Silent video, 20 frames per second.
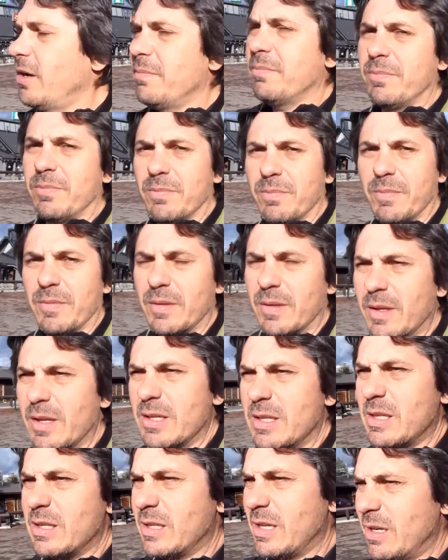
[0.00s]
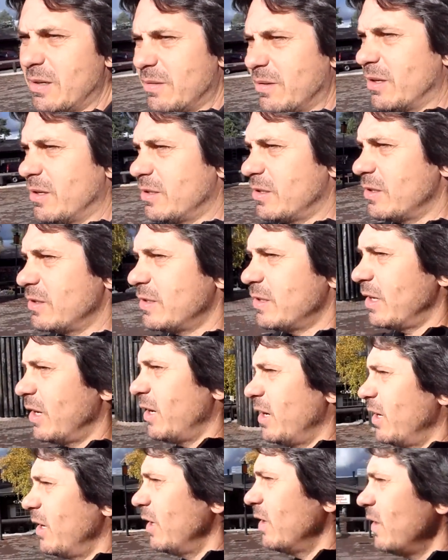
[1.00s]
yep, this is it. This is
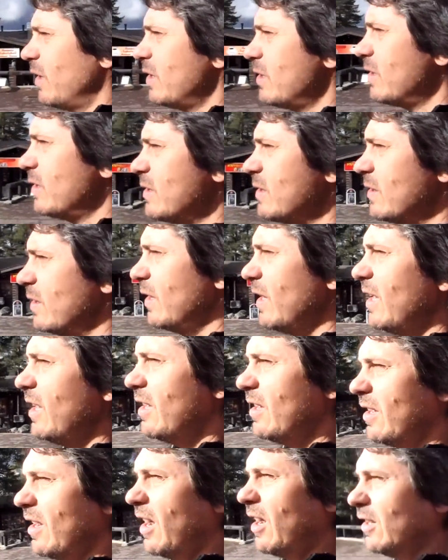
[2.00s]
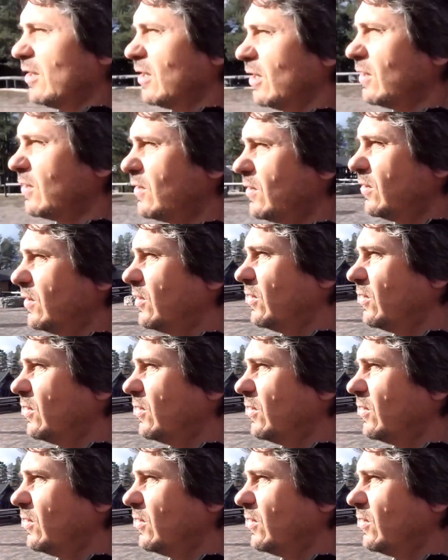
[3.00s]
the Arctic